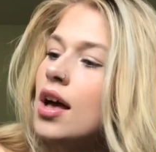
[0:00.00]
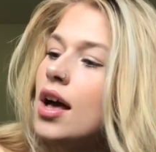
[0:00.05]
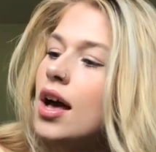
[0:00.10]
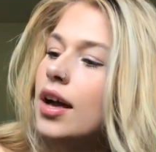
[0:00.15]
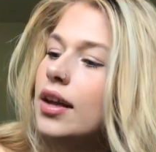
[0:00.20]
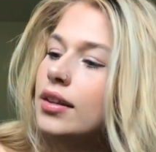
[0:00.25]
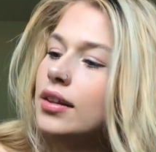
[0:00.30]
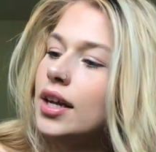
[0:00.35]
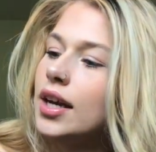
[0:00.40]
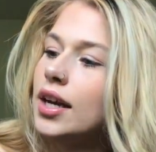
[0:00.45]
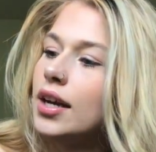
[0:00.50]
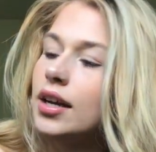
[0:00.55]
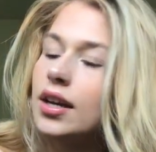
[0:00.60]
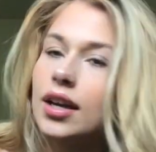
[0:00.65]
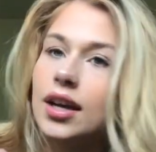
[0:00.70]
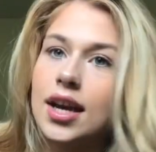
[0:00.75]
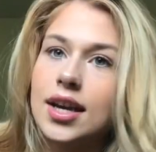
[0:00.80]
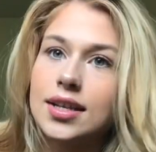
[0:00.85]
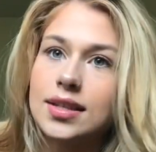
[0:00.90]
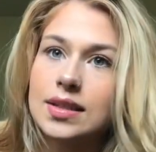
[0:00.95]
I like
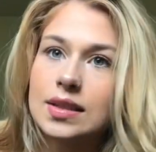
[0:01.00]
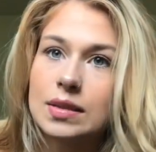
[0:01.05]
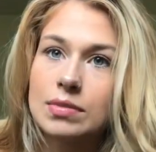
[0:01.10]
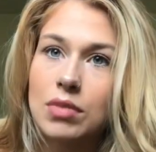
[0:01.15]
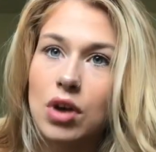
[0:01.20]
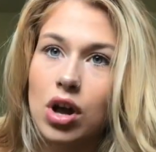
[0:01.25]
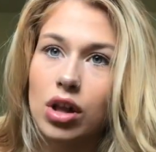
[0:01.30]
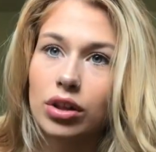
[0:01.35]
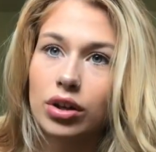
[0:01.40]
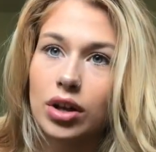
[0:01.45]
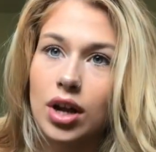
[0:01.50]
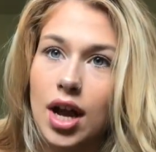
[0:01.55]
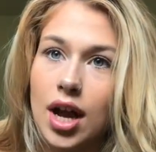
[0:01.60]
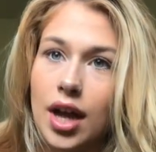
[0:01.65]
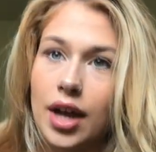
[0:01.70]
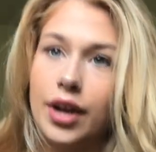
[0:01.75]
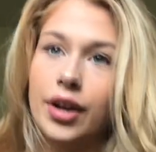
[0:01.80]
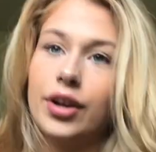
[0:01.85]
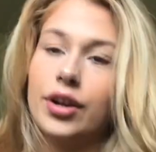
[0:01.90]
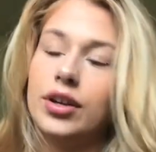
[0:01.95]
a smaller
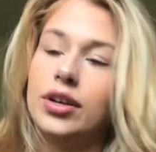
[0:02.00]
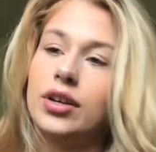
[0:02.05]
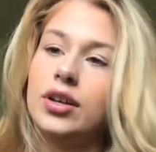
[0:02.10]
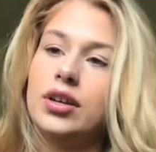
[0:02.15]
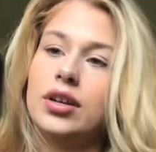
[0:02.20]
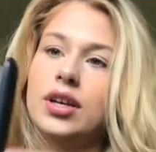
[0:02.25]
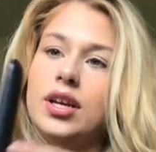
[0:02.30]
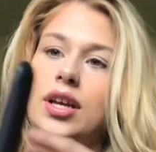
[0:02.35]
iron,